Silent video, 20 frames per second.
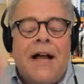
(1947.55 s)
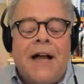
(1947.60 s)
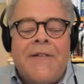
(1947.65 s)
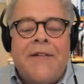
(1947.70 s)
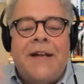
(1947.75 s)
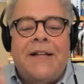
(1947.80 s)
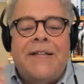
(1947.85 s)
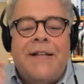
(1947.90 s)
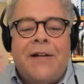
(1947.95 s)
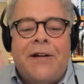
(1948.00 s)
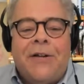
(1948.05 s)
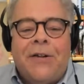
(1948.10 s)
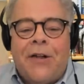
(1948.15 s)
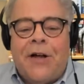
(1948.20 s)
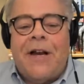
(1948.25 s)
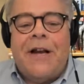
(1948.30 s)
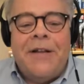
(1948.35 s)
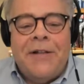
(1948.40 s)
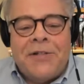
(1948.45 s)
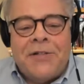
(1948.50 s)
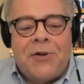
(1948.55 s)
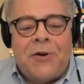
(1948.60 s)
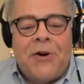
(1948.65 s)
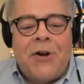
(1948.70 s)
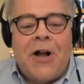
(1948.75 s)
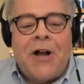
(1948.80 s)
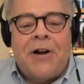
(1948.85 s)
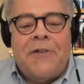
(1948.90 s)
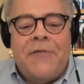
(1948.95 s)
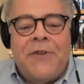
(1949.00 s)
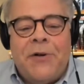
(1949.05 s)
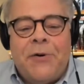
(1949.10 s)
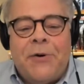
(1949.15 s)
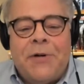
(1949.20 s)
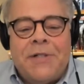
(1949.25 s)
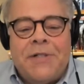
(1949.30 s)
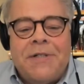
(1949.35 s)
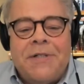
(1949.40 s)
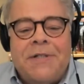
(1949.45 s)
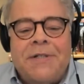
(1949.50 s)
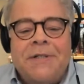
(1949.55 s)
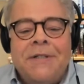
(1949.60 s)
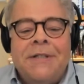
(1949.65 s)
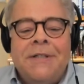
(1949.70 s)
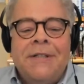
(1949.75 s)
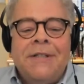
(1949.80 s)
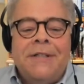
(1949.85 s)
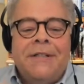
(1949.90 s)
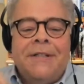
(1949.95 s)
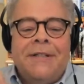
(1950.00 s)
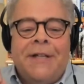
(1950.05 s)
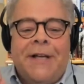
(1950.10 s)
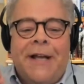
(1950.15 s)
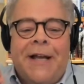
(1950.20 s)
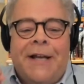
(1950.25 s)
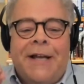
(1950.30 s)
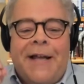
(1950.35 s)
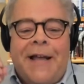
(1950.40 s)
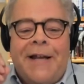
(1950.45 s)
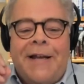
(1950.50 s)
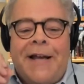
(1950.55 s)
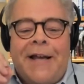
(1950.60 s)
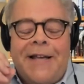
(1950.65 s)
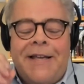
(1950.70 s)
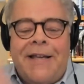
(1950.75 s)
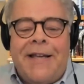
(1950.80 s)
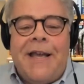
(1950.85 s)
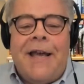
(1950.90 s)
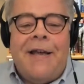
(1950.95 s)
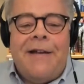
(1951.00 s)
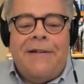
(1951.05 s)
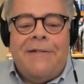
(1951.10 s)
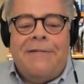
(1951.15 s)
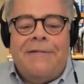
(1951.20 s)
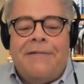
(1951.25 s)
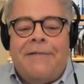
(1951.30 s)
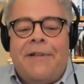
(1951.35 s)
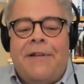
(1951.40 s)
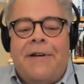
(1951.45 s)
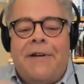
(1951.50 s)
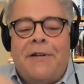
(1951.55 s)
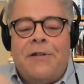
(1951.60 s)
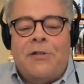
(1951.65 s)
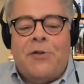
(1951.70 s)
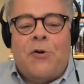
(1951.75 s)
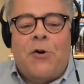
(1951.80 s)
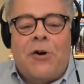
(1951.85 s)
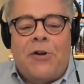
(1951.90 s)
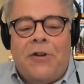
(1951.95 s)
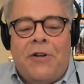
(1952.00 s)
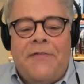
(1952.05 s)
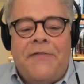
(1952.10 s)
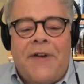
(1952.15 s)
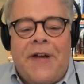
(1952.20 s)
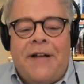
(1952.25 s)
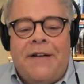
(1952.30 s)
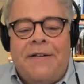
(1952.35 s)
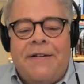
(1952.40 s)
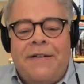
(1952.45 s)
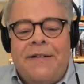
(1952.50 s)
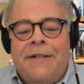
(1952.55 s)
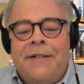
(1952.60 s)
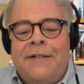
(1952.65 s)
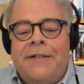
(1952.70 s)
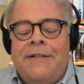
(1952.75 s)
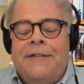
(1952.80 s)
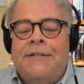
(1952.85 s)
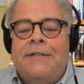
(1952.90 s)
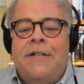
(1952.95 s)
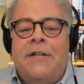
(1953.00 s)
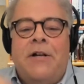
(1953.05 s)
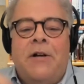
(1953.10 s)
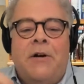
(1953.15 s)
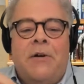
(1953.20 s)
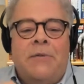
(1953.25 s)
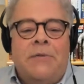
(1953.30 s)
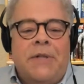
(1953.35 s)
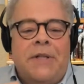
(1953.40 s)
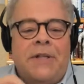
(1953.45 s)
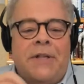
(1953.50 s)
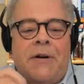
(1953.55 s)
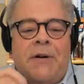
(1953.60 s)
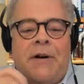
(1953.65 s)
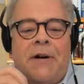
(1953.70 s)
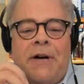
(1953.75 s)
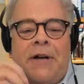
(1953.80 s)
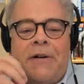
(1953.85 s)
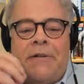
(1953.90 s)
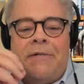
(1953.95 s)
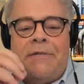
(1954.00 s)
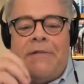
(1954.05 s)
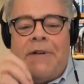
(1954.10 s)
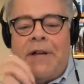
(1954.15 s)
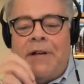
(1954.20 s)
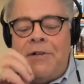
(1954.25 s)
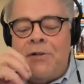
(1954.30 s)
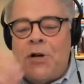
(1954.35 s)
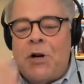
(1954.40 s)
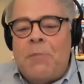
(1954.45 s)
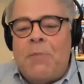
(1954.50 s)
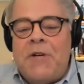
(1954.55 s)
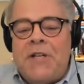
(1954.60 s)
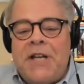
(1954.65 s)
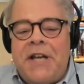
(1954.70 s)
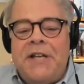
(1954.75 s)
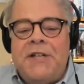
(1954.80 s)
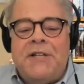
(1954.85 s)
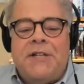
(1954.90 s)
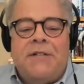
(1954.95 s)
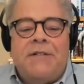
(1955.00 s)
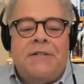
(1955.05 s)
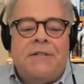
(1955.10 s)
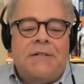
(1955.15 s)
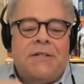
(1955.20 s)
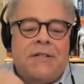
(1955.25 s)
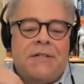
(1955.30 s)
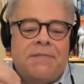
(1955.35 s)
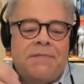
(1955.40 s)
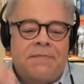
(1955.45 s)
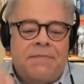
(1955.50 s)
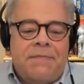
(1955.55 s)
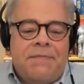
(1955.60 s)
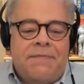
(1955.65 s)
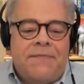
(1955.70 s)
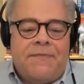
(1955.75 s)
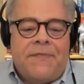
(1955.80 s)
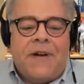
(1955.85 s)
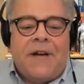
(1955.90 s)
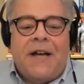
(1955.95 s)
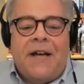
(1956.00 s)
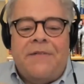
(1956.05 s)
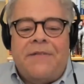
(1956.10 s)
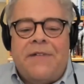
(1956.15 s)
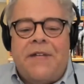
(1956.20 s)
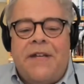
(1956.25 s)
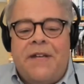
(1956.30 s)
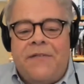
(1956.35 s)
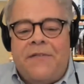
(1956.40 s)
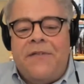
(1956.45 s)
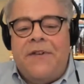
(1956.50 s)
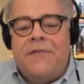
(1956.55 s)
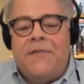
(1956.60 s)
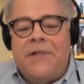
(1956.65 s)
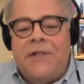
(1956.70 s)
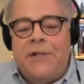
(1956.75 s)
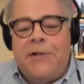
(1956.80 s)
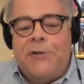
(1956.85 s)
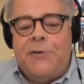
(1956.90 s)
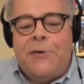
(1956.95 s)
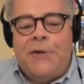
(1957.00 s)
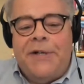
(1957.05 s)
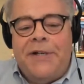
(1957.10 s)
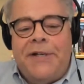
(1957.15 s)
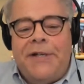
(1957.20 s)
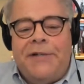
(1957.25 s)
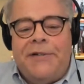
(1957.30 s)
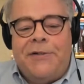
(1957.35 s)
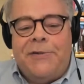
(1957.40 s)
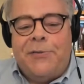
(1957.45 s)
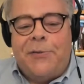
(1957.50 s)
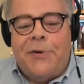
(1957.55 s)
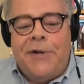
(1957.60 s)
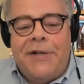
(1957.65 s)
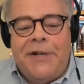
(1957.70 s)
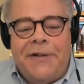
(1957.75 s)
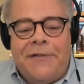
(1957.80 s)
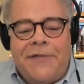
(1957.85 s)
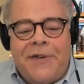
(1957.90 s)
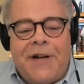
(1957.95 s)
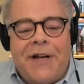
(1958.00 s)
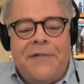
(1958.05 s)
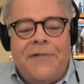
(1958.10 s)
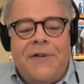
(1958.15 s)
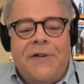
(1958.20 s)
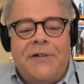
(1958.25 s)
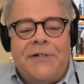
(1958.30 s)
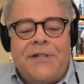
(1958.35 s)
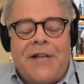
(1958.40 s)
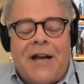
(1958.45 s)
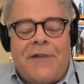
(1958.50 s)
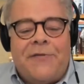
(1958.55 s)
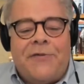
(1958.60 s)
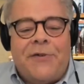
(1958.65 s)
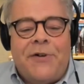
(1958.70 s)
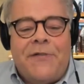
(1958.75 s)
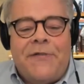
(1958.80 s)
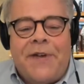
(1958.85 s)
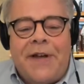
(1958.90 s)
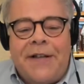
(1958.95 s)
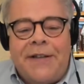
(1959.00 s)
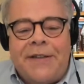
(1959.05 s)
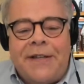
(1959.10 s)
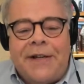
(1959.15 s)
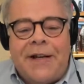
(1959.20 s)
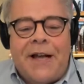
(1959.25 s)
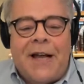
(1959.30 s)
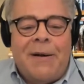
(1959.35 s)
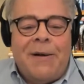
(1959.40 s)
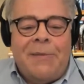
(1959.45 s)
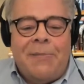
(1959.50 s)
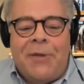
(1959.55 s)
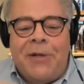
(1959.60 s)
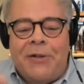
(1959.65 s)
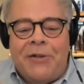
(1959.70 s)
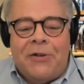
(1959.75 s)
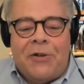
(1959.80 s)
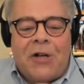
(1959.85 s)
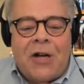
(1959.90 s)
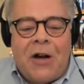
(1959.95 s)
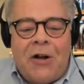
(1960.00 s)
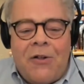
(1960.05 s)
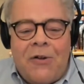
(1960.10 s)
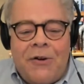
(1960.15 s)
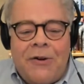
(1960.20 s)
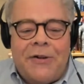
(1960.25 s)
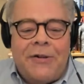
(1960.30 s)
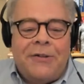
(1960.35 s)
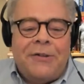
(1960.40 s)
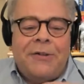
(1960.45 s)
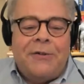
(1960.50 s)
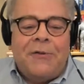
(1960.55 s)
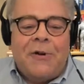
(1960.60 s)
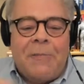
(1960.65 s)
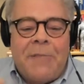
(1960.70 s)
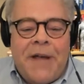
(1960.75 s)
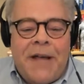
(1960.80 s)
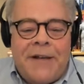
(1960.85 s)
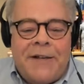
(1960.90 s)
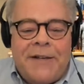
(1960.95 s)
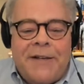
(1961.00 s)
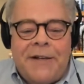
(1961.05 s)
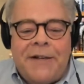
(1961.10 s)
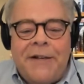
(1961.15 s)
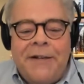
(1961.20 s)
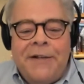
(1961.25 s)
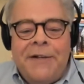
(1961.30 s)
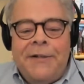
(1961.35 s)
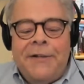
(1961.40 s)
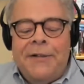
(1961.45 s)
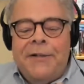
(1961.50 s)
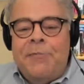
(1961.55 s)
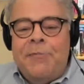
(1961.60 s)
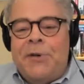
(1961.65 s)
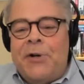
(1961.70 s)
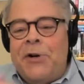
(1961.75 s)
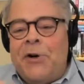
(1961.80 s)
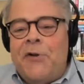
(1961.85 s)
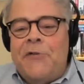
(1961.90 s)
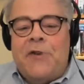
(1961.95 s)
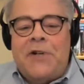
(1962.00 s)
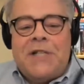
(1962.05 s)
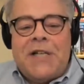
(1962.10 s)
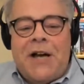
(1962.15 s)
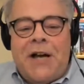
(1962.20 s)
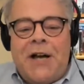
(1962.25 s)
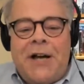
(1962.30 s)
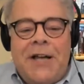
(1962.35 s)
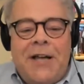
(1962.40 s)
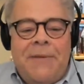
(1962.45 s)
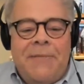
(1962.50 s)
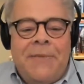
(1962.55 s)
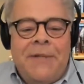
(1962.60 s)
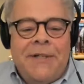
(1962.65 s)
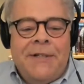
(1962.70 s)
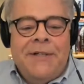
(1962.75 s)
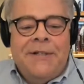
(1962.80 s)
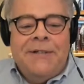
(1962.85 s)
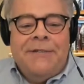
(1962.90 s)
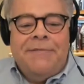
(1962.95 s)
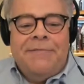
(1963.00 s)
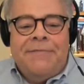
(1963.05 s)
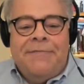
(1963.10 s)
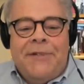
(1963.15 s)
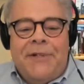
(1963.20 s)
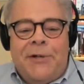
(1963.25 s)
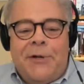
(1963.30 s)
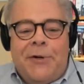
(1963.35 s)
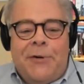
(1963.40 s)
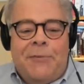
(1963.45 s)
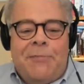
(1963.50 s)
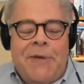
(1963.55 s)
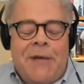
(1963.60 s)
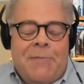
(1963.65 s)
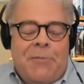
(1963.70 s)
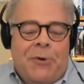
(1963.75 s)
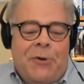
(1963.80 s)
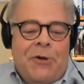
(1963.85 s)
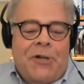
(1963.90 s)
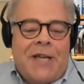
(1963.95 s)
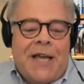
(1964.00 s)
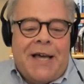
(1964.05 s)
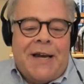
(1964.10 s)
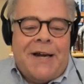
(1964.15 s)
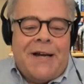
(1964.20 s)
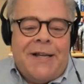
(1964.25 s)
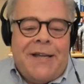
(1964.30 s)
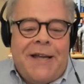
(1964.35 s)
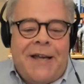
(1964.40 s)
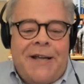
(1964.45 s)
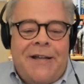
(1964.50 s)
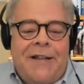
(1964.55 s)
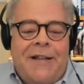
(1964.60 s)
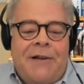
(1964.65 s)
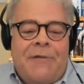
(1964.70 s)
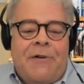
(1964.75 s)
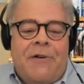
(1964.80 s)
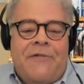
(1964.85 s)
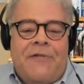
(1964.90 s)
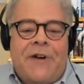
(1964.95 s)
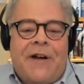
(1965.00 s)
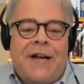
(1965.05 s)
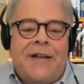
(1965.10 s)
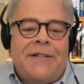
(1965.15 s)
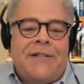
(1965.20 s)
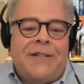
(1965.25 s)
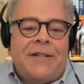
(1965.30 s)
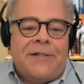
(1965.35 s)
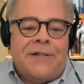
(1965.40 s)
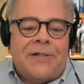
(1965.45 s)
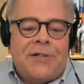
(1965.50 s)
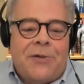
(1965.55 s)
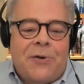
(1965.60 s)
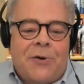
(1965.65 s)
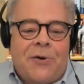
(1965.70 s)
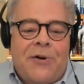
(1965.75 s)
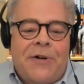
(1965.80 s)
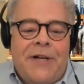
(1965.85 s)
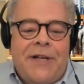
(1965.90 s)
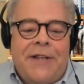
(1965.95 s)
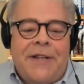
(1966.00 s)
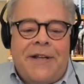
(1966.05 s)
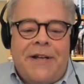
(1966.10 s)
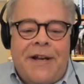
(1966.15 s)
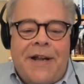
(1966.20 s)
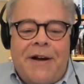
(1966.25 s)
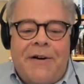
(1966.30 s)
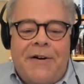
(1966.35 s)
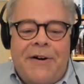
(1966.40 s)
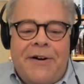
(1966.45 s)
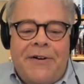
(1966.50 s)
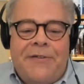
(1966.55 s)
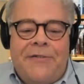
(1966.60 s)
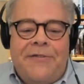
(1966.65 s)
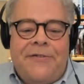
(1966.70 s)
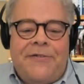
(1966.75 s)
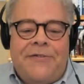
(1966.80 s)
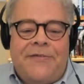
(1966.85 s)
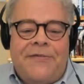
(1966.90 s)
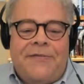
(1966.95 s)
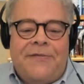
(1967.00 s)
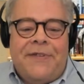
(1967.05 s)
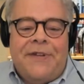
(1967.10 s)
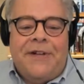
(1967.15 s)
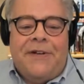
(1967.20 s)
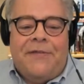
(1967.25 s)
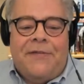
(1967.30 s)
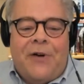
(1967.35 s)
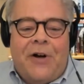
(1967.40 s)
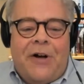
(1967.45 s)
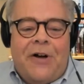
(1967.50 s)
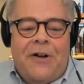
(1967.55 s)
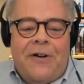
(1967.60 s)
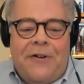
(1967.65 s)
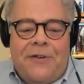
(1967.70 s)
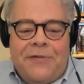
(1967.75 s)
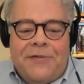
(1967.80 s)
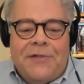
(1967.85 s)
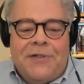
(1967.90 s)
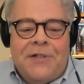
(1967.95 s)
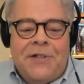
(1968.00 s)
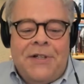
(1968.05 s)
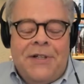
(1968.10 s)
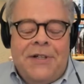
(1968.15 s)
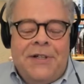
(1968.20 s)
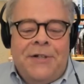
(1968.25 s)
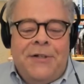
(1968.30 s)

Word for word: I've had to take a lot of historiography courses and and I get that a historical event, you know, that there are interpretations 5, 10, 15, 20, 25 years after an event that kind of be a little colored, a little romantic, but over time, you know, people look at it again, they revise the story, the narrative, it evolves.